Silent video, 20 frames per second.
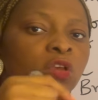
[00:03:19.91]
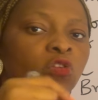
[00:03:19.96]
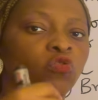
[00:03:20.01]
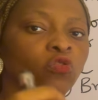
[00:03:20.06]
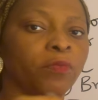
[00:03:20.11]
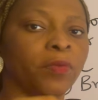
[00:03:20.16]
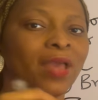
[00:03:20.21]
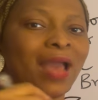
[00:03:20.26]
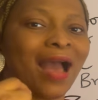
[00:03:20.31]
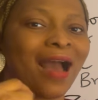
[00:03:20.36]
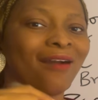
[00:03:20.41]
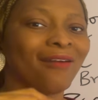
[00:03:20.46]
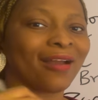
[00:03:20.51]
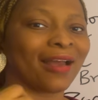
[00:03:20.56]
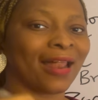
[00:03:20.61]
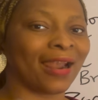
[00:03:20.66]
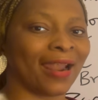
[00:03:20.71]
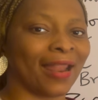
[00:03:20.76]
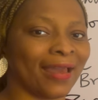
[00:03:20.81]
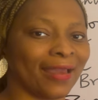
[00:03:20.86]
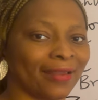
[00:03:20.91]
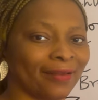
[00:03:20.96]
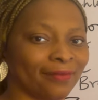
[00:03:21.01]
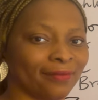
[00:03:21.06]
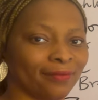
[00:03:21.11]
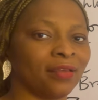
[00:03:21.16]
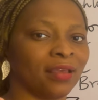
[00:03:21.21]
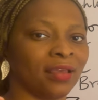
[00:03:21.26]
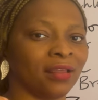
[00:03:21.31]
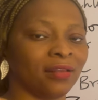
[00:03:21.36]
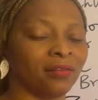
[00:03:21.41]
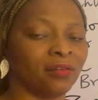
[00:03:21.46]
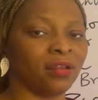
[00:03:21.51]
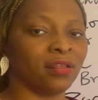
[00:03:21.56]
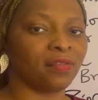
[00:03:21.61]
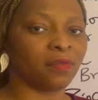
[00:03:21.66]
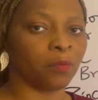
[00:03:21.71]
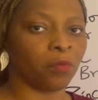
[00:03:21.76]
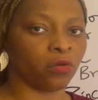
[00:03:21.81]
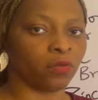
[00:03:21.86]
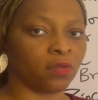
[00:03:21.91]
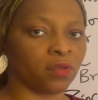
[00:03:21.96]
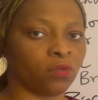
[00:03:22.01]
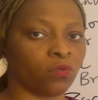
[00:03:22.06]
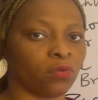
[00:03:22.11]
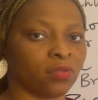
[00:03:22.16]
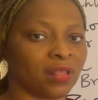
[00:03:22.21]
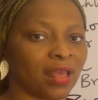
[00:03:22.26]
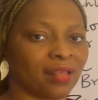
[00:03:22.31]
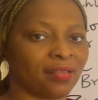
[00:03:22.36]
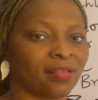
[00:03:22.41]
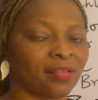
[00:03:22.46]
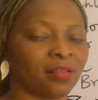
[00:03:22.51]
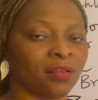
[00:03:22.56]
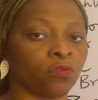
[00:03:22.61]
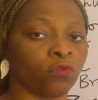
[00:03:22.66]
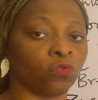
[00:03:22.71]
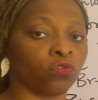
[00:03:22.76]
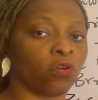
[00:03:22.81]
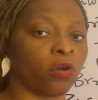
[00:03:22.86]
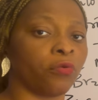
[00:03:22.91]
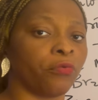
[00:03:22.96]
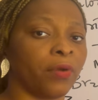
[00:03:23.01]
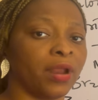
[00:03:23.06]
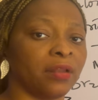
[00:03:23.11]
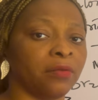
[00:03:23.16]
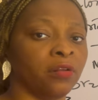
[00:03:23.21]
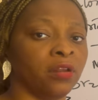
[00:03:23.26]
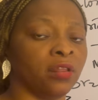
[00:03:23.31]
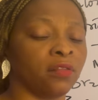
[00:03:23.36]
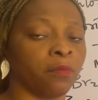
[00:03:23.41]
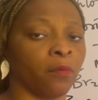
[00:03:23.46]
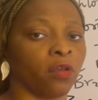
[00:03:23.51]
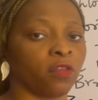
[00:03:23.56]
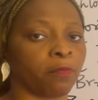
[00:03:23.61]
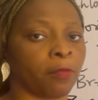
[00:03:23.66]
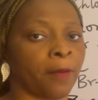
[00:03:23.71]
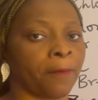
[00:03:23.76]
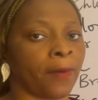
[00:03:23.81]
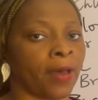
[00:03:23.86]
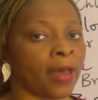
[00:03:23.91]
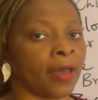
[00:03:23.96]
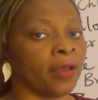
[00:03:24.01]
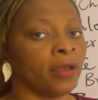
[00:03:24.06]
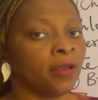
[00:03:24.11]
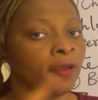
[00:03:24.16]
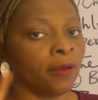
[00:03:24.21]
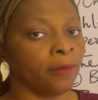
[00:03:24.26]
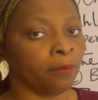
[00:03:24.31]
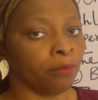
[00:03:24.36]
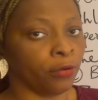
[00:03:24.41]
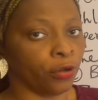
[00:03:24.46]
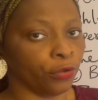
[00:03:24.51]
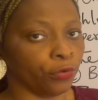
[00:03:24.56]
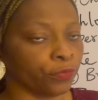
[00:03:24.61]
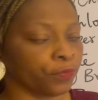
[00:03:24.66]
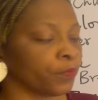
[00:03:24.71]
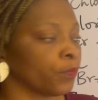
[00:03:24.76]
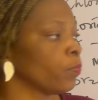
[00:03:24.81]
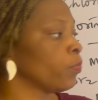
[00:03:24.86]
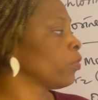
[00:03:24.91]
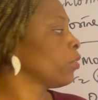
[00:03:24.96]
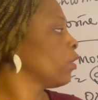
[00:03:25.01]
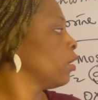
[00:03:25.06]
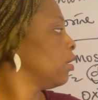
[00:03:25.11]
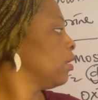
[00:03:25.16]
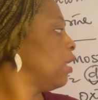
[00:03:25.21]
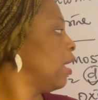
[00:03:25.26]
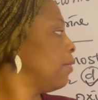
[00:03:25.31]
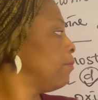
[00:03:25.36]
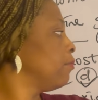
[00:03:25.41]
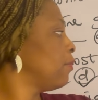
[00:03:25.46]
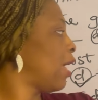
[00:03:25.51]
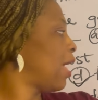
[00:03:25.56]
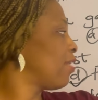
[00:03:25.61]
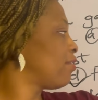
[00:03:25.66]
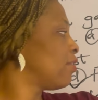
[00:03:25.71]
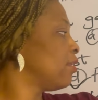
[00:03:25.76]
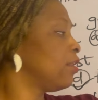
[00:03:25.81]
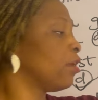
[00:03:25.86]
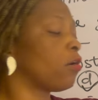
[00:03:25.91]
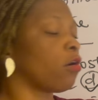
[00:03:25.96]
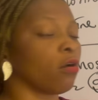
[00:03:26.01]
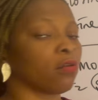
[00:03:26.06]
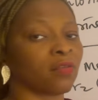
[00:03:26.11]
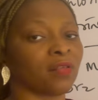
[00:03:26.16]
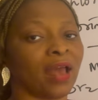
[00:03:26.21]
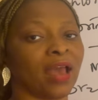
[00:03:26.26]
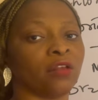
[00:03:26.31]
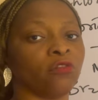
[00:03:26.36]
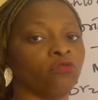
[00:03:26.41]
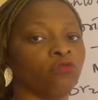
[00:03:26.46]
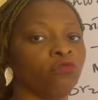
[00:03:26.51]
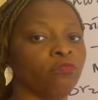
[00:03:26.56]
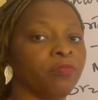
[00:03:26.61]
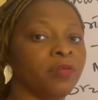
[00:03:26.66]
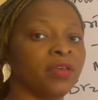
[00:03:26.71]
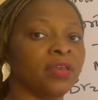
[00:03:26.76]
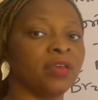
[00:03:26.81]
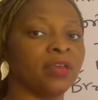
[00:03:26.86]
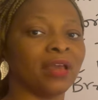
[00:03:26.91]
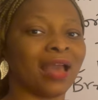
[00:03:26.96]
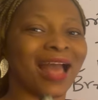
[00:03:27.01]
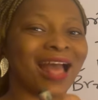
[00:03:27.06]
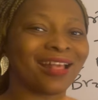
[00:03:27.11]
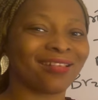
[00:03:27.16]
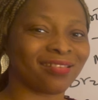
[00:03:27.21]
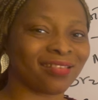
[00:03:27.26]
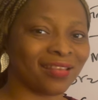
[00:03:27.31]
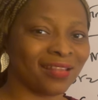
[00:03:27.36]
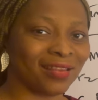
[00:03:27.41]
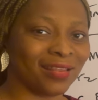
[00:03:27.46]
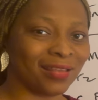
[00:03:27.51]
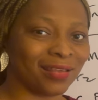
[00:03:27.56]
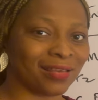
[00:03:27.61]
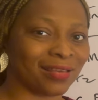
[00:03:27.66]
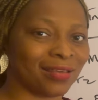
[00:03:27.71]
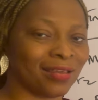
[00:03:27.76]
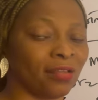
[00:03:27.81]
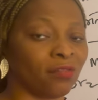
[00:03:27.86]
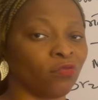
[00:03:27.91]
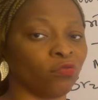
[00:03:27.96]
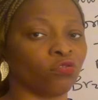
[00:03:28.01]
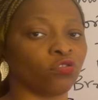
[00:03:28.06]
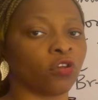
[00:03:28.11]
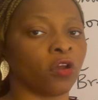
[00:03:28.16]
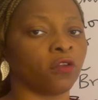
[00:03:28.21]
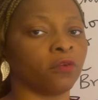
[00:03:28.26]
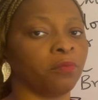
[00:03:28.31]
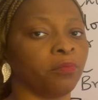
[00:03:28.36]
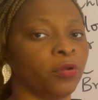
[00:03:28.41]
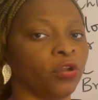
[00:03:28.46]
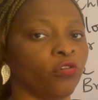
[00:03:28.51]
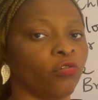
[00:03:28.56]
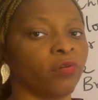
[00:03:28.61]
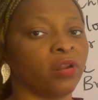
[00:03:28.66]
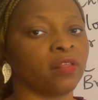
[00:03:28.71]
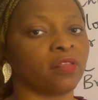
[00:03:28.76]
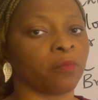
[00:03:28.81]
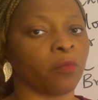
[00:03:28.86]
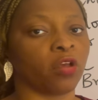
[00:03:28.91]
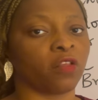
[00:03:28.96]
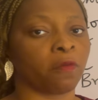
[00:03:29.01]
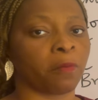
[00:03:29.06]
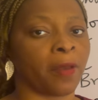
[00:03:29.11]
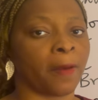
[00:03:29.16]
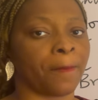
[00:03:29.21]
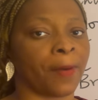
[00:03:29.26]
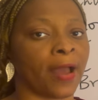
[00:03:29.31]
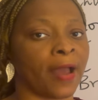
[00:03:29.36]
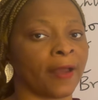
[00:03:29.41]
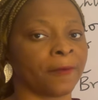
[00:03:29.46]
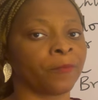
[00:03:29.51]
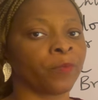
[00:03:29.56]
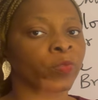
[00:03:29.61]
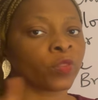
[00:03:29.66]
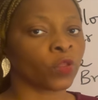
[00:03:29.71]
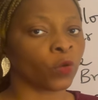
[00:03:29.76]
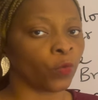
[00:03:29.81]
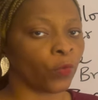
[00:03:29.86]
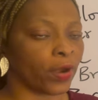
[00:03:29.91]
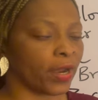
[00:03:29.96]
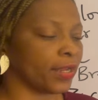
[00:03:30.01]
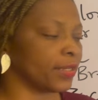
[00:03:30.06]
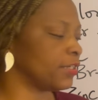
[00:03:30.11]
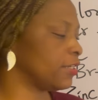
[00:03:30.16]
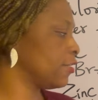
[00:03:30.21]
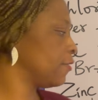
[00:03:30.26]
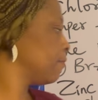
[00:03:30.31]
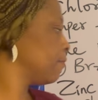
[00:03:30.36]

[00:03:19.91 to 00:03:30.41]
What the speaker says: It will be alkaline in litmus. It will turn red litmus paper blue. Then acidic oxide will be acidic. It will turn blue litmus paper red.